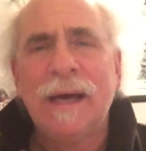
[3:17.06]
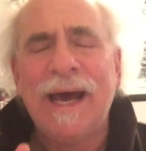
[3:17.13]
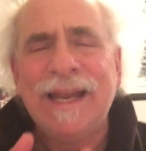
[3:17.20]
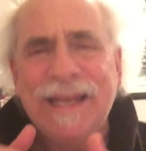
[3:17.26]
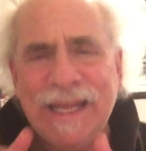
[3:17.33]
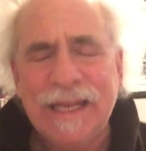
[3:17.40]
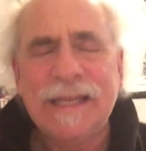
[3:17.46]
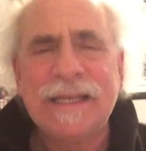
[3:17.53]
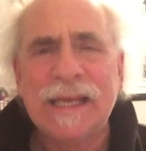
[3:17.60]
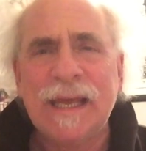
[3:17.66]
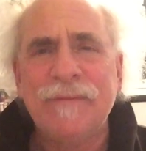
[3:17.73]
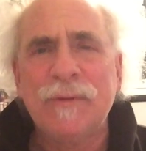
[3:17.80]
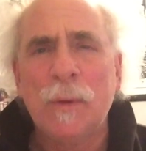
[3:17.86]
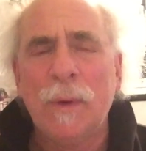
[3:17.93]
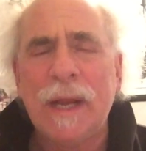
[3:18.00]
I needed to
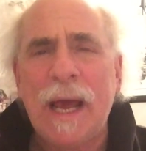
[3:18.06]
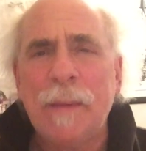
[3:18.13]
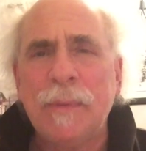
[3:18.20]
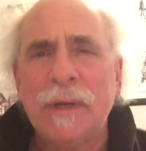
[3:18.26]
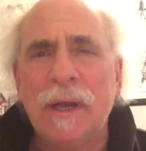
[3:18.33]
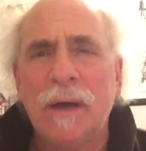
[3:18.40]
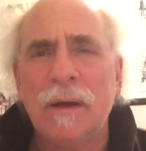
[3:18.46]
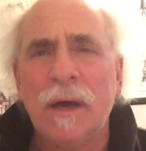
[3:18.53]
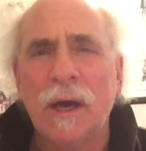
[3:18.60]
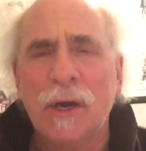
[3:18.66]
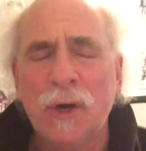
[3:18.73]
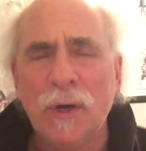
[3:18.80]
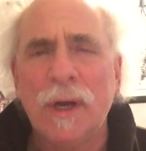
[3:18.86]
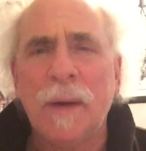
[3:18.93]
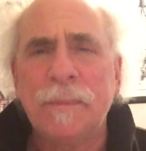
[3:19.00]
give you what happened, a
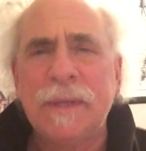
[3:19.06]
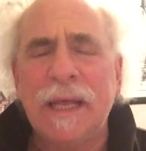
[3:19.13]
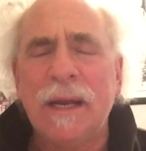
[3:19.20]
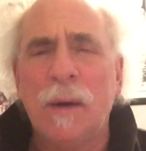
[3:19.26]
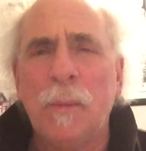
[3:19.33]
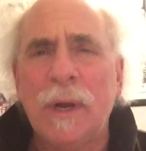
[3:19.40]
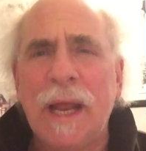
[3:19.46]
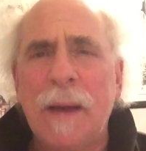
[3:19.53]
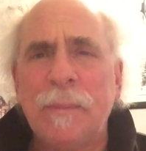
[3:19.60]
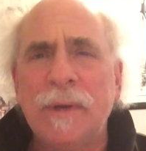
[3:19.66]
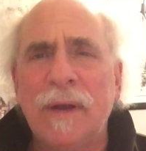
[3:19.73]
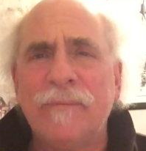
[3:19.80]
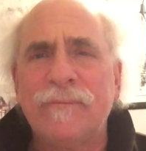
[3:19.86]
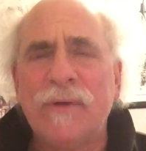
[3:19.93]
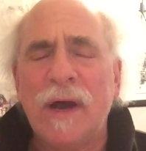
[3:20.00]
good update on what
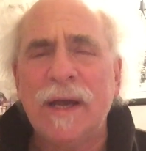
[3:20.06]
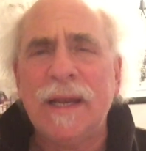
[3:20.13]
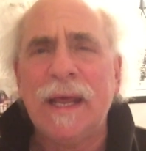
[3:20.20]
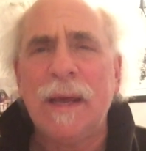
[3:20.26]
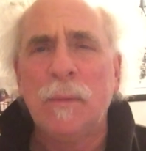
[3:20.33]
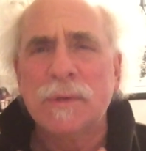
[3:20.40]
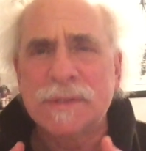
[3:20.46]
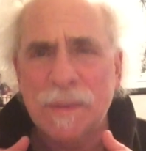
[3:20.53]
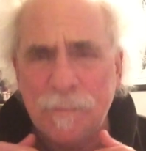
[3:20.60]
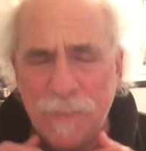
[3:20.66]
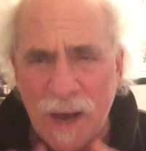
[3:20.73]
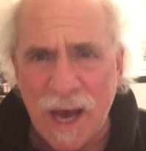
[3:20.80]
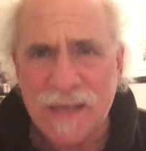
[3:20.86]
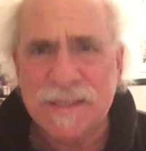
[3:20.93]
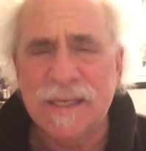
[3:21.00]
happened on Friday. It was a
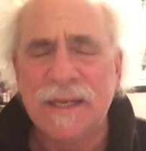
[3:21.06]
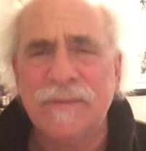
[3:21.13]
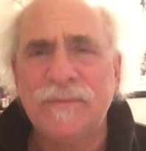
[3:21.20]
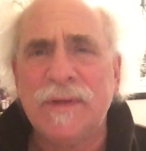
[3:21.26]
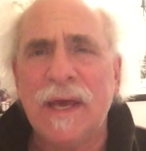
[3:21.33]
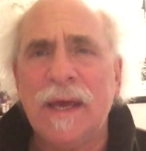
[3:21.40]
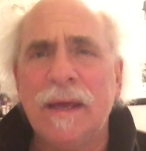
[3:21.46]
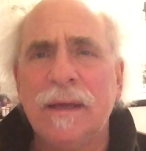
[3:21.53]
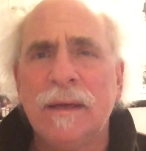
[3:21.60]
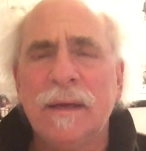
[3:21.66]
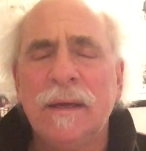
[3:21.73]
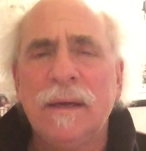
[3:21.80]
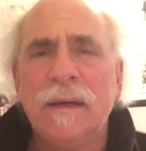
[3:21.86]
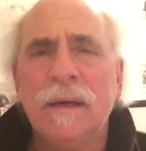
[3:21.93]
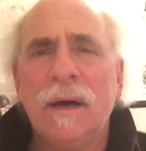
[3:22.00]
positive day.
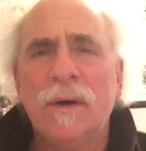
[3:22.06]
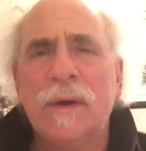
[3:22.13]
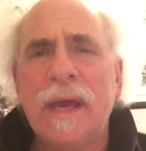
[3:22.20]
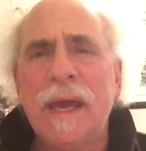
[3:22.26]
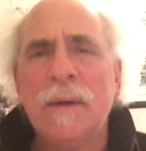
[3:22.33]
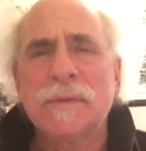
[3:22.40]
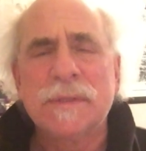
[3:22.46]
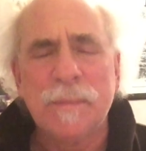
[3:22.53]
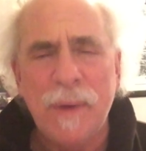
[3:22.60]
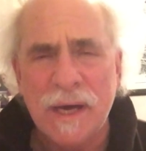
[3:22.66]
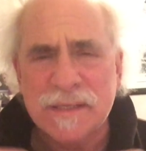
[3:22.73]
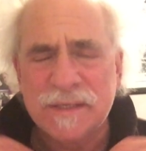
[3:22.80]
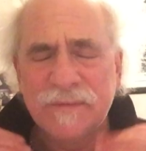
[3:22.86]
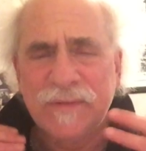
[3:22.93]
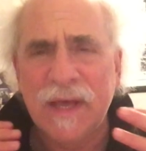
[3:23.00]
Okay, it was a
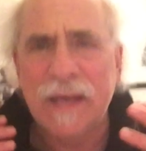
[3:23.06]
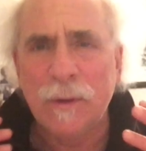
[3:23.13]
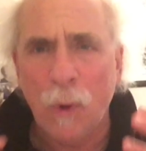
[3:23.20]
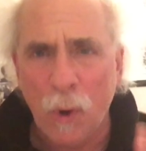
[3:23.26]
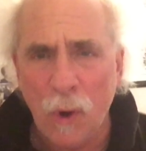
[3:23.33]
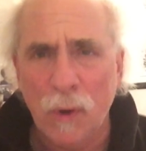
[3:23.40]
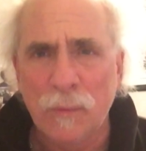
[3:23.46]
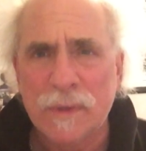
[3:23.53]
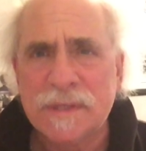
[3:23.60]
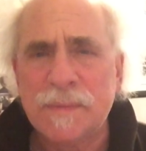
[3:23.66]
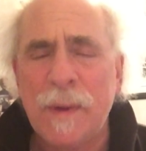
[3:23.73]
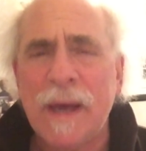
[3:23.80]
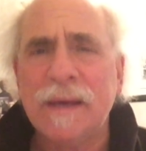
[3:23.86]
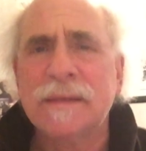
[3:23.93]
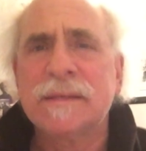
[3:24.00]
positive day in all
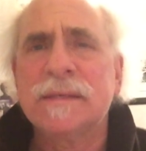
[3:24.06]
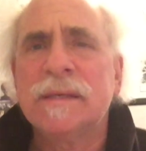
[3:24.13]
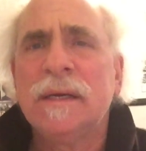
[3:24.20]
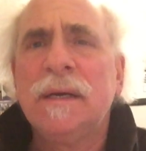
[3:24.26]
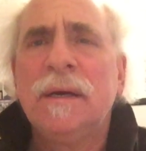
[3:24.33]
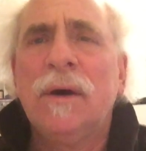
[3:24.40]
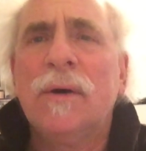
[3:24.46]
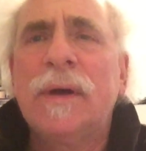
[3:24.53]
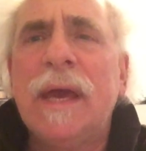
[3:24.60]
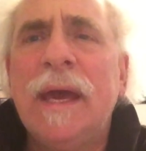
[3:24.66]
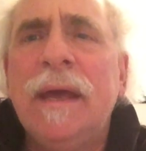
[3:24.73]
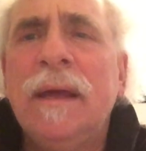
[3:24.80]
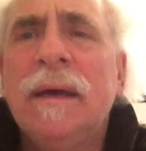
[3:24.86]
respects. Okay,